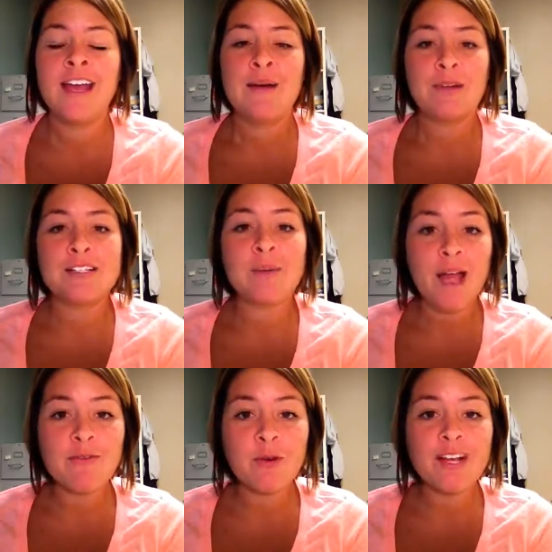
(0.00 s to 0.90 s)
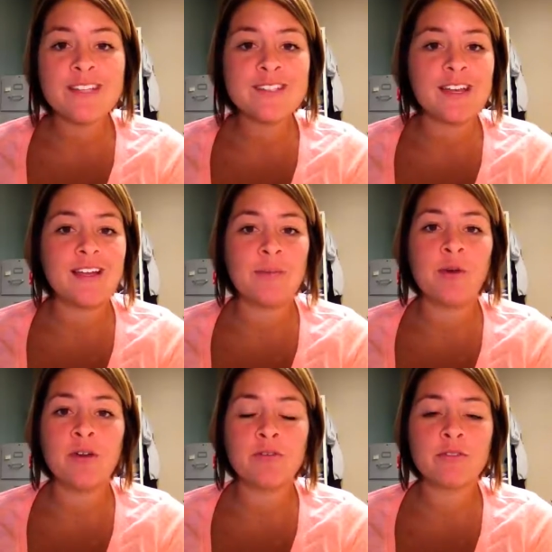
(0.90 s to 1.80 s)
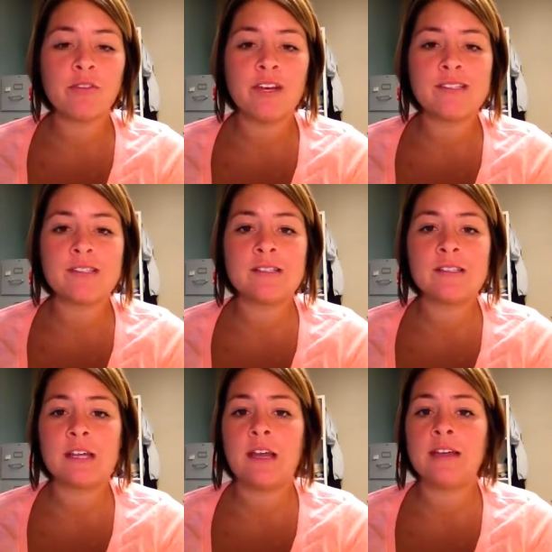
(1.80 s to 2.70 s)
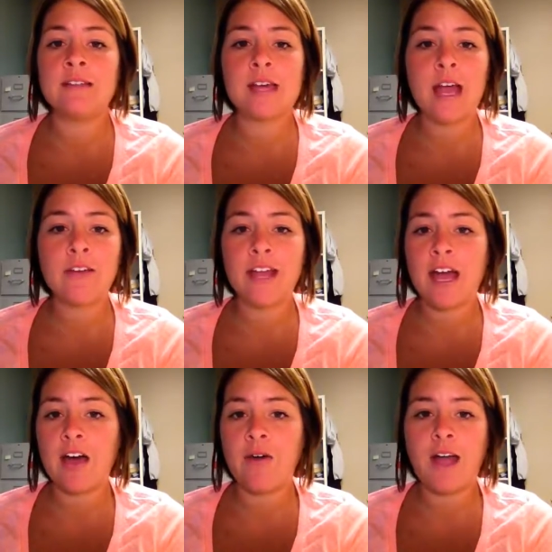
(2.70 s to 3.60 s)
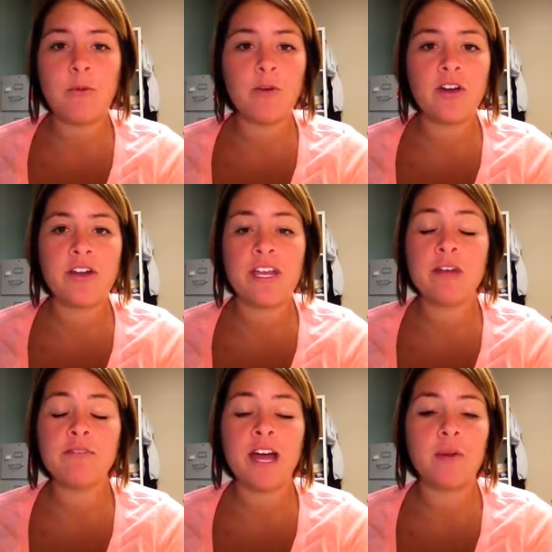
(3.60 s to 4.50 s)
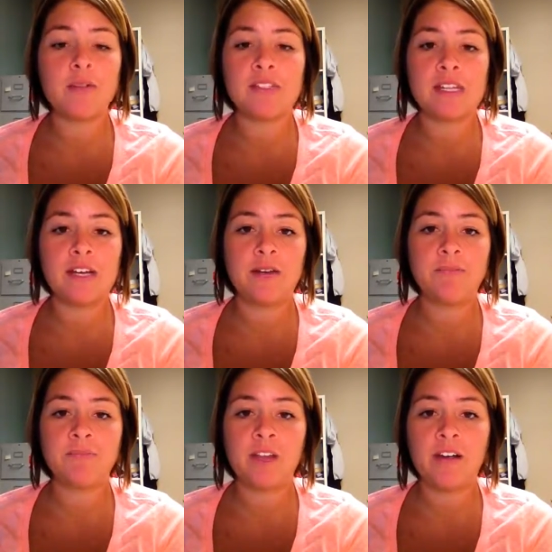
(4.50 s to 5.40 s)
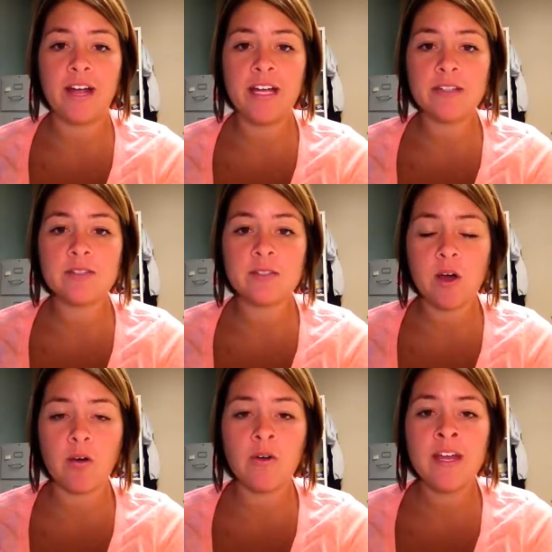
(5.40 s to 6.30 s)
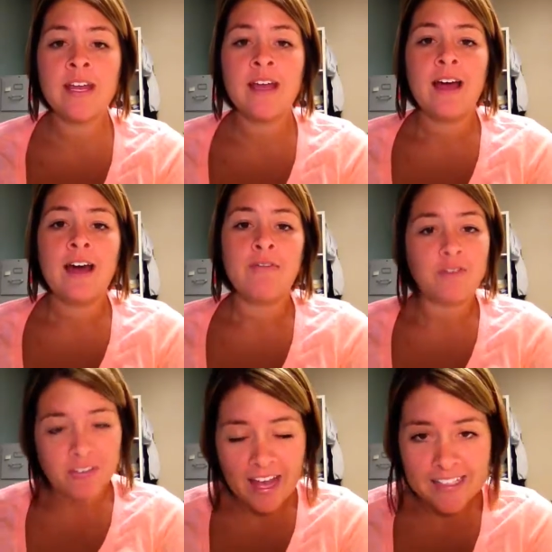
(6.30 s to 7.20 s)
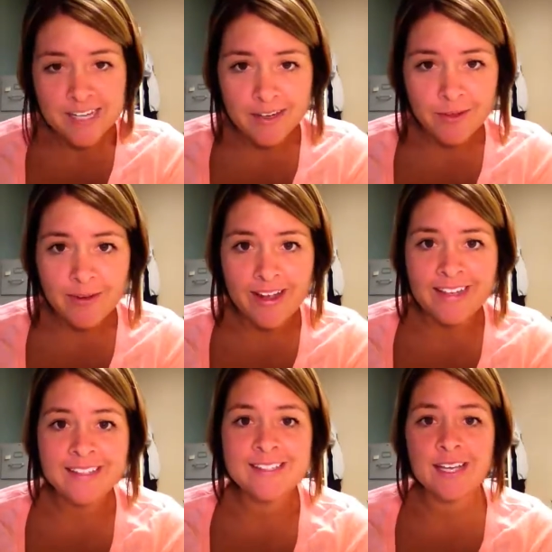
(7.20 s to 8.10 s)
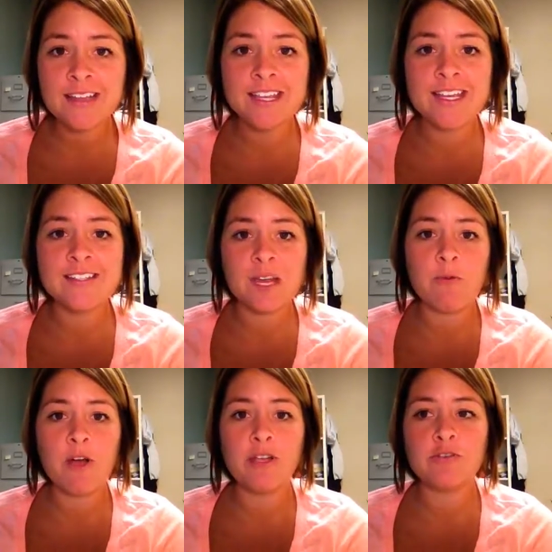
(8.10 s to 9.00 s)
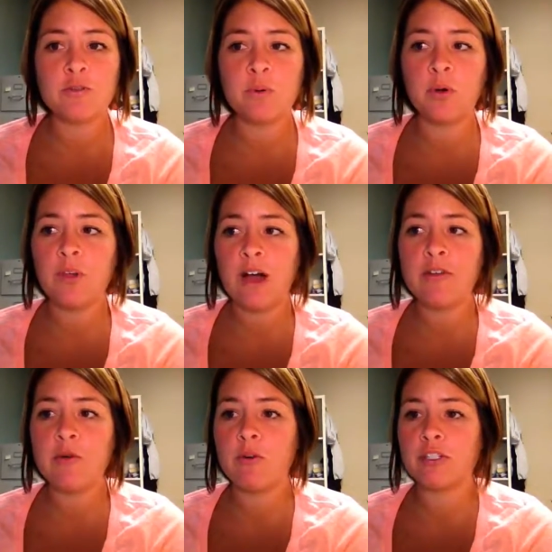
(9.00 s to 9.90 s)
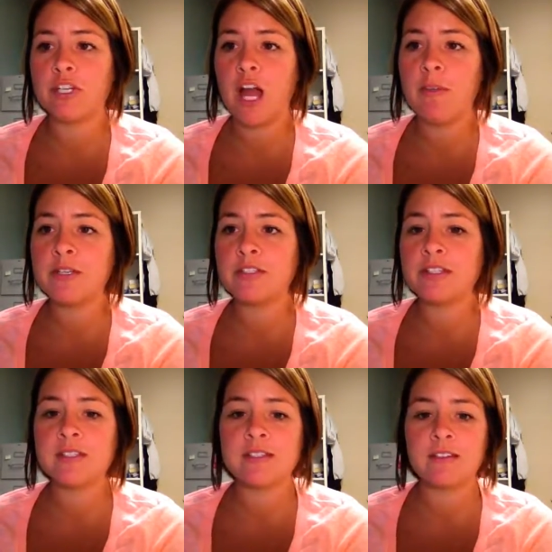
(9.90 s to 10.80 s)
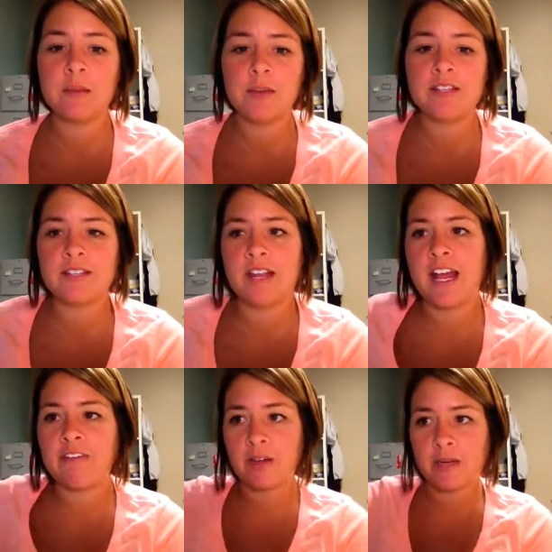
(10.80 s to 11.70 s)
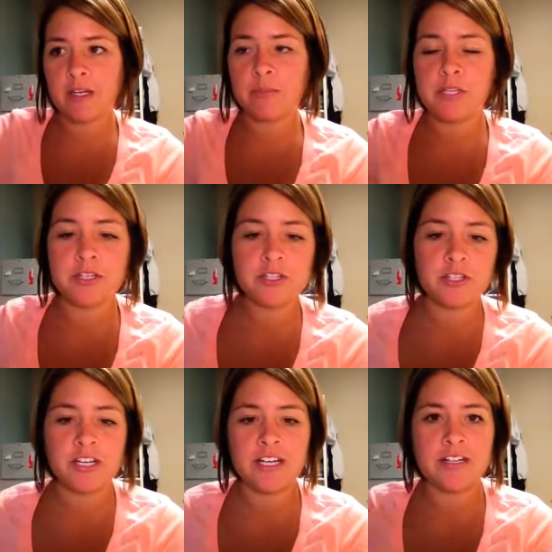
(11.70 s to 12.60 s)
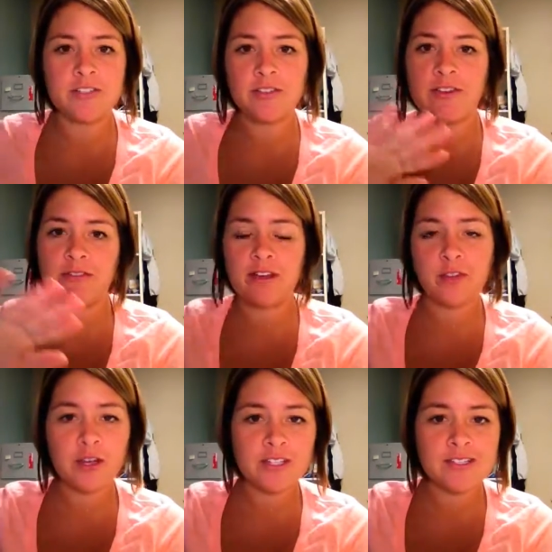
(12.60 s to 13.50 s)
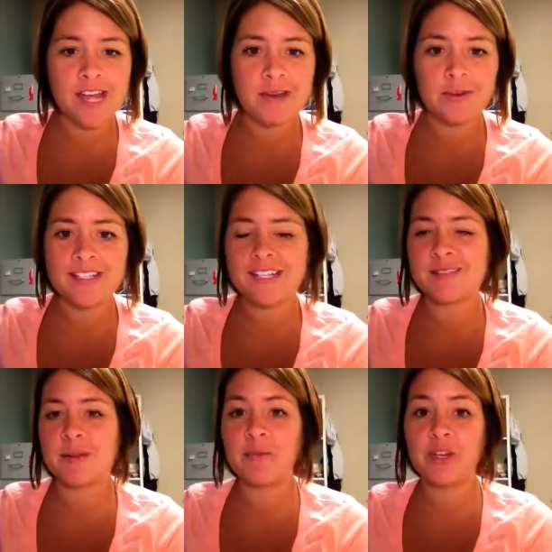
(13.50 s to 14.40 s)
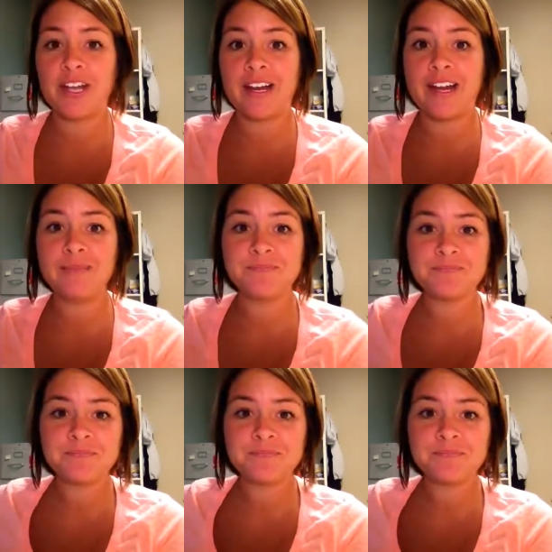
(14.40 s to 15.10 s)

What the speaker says: but it's my voice and I'm going through the lessons exactly how I would if I was there. All right, so that's out of the way. Second thing is I want you to pull out your geometry syllabus, and I have it on my computer screen here so that if I look sideways, that's what I'm looking at.